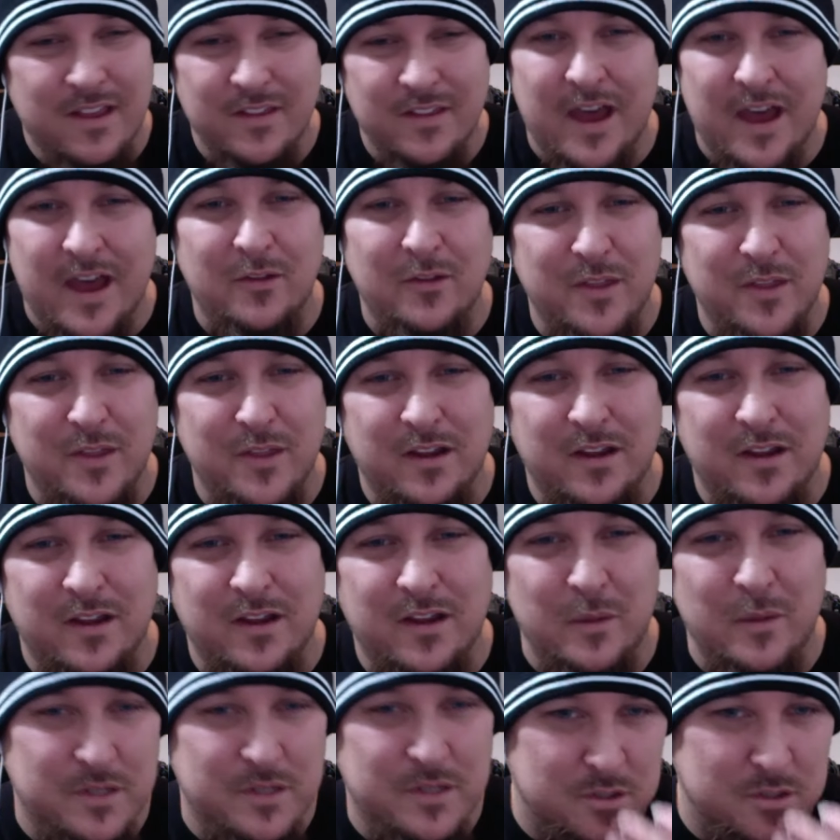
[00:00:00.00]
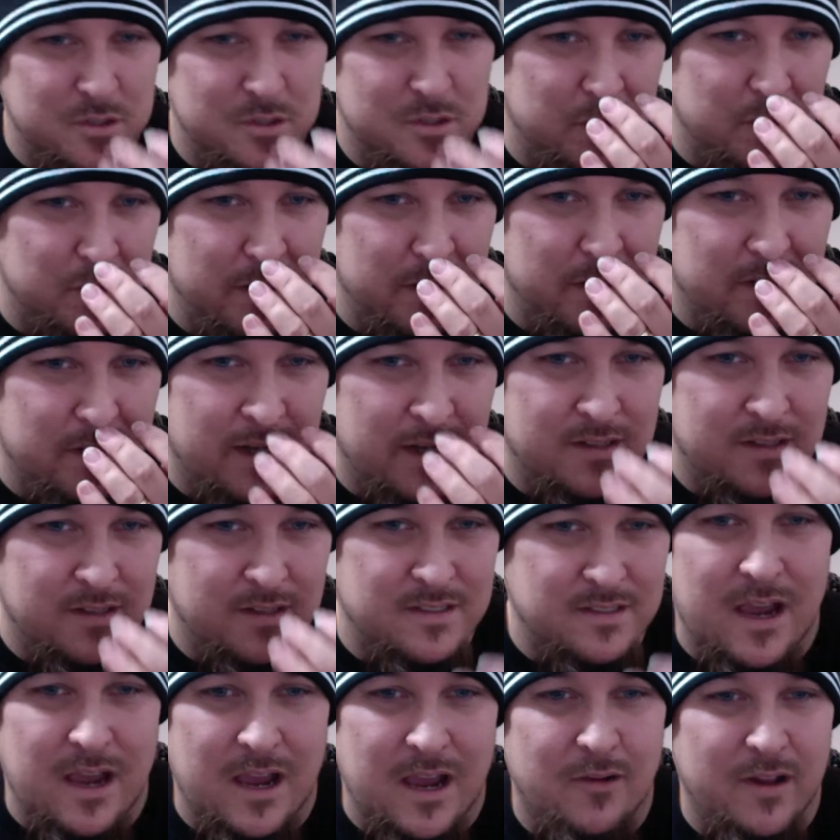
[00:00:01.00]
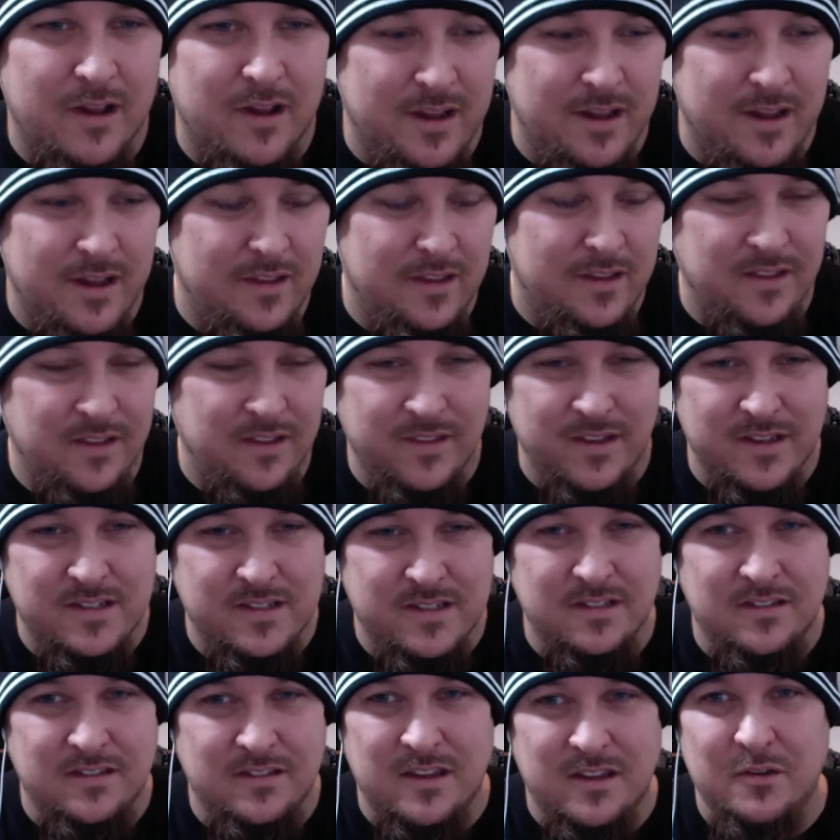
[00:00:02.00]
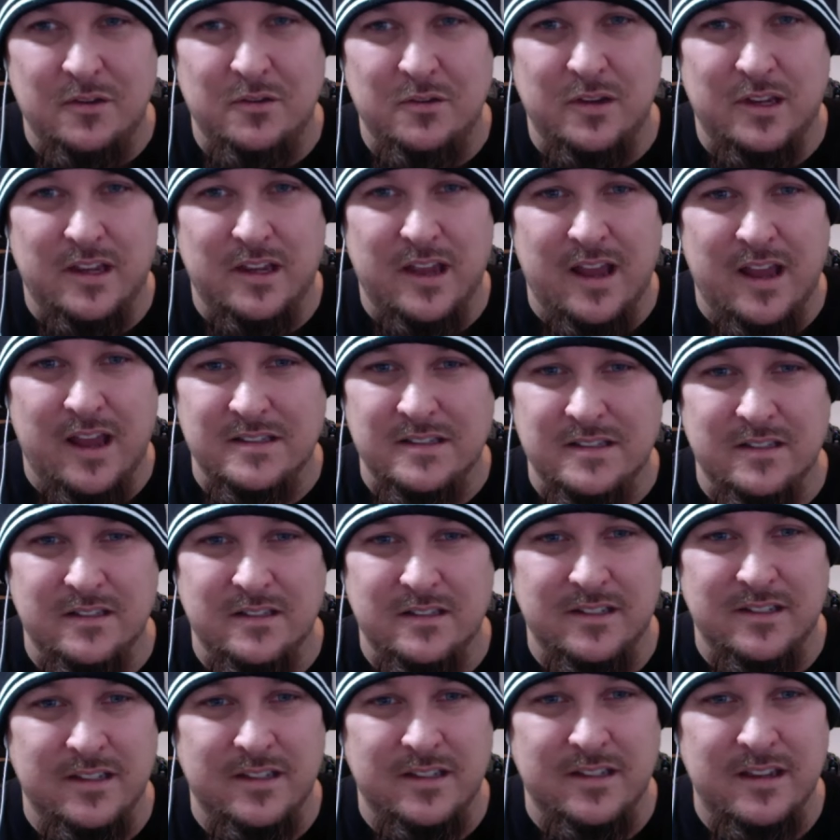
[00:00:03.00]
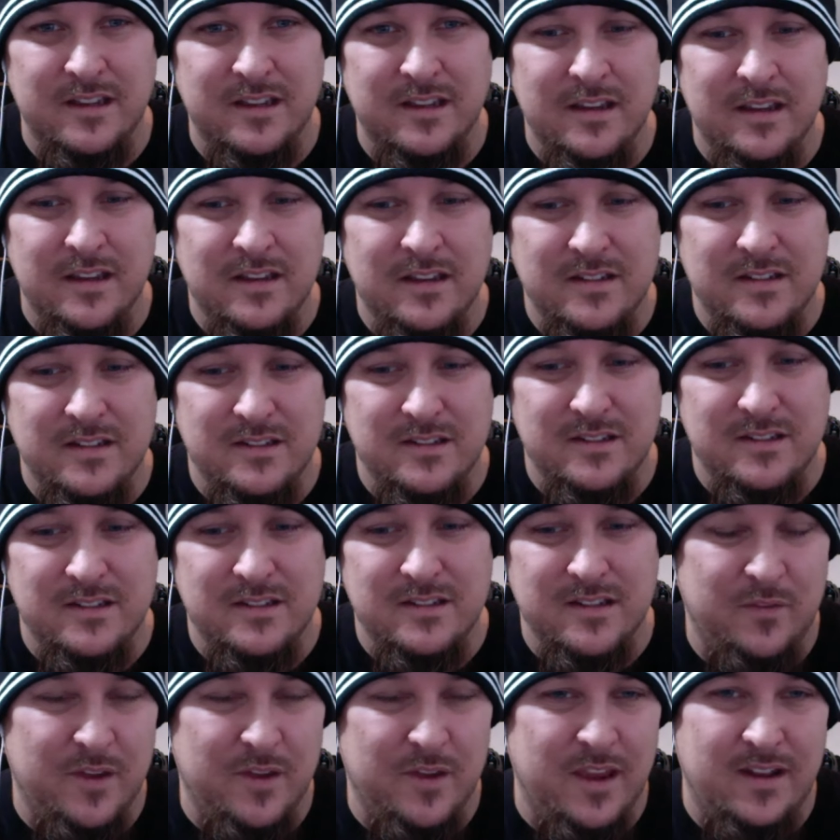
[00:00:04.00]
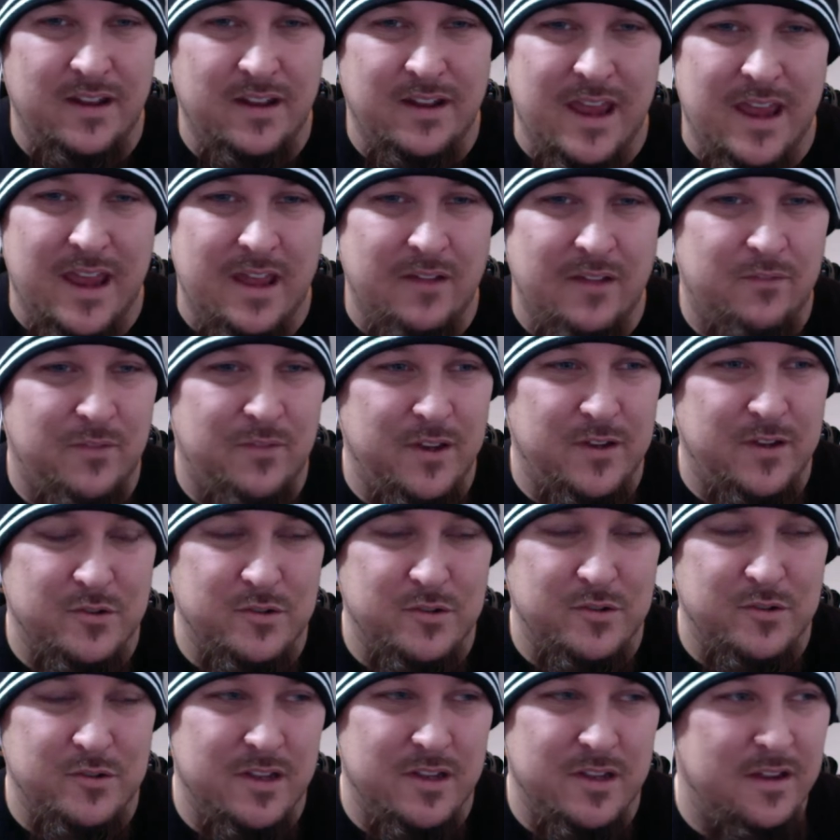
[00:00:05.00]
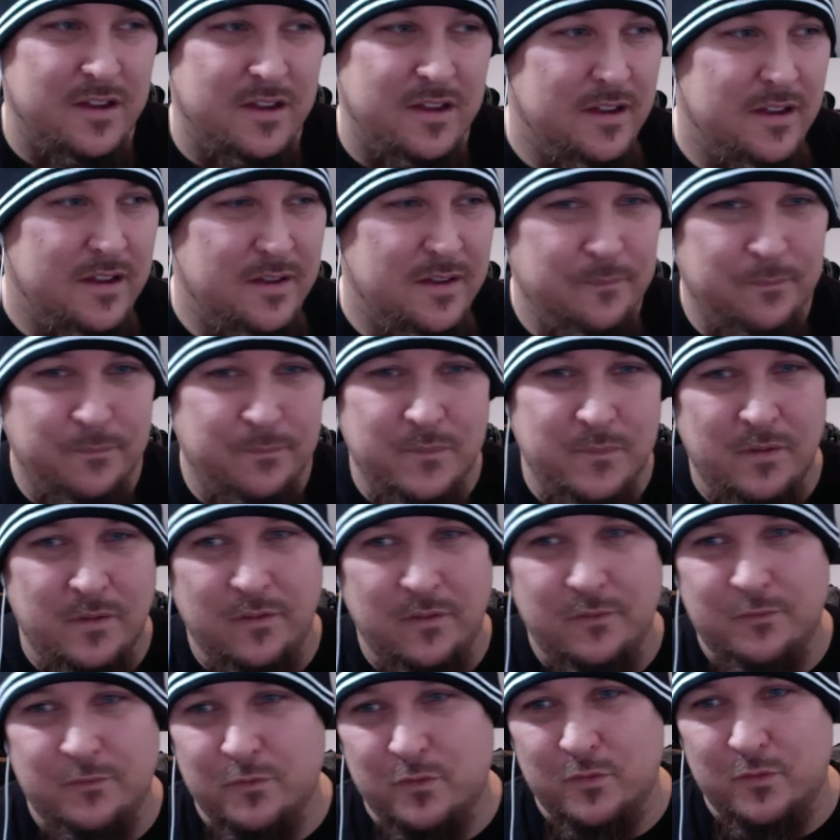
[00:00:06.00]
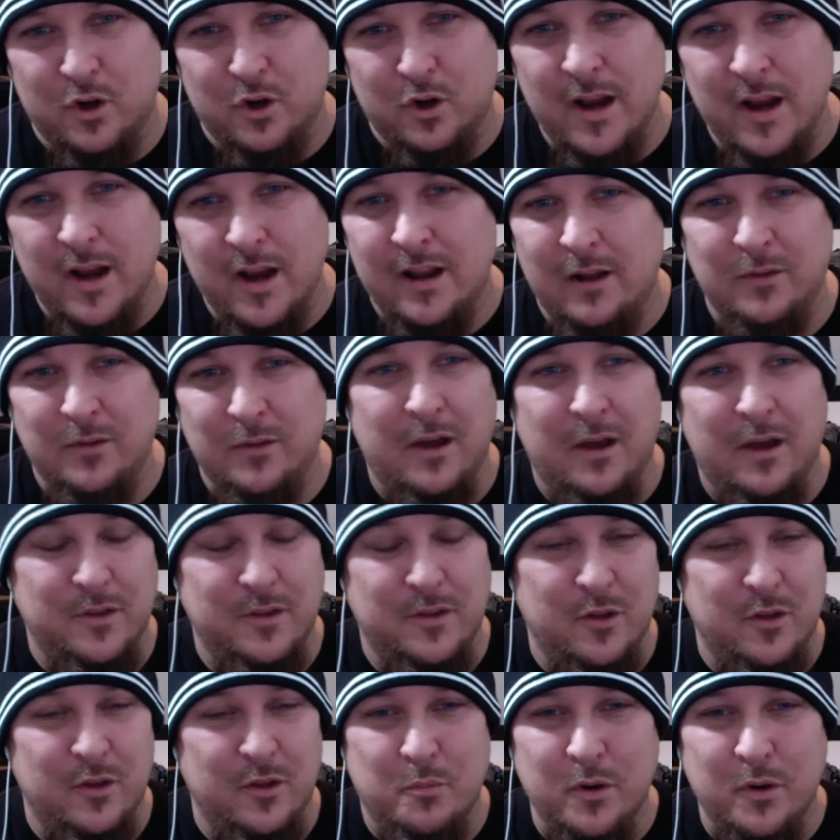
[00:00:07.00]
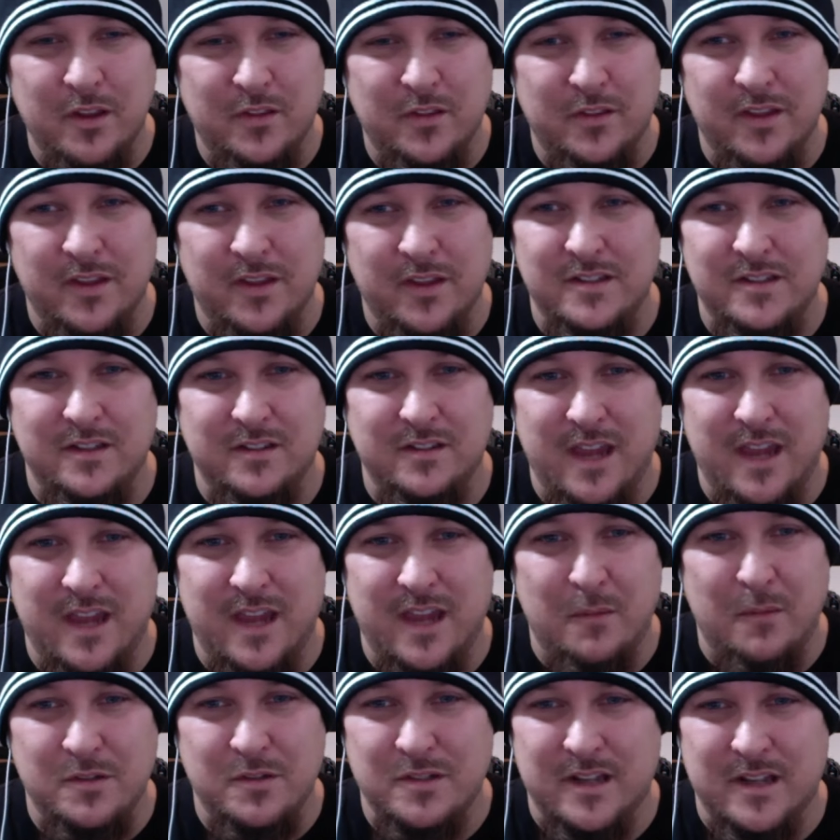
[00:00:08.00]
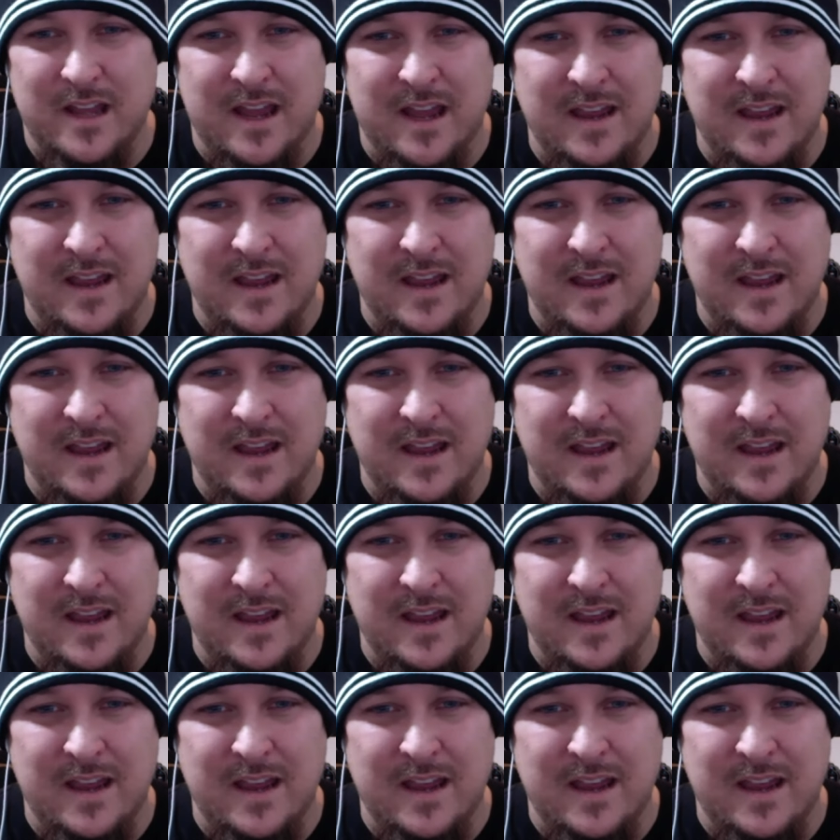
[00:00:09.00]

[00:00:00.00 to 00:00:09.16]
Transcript: I don't think Olympus has really let us down on anything. They just continue to constantly to innovate and add features that, I mean, for crying out loud, they're putting things in cameras that